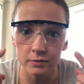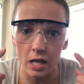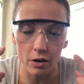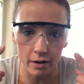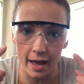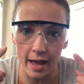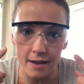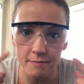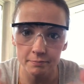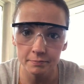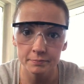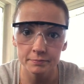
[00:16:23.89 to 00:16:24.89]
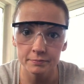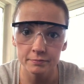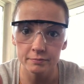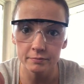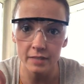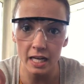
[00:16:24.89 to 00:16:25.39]
okay?
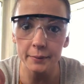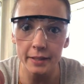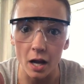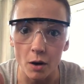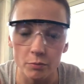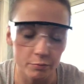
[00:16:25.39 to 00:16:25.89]
Here we go.